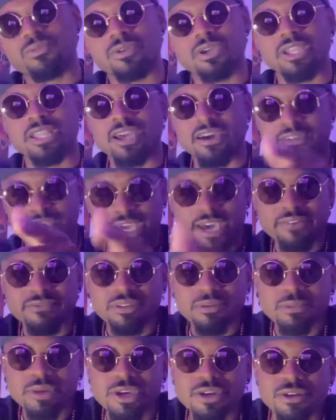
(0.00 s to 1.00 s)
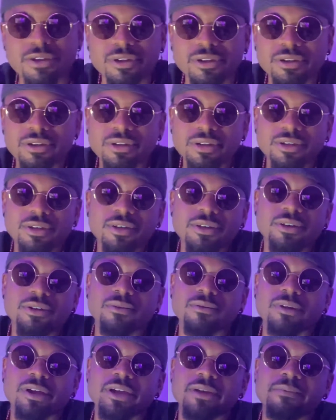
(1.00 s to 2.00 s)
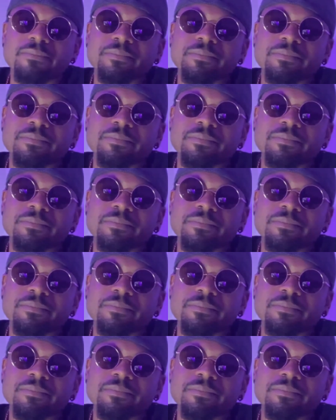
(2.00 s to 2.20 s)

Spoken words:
and I have them here, right?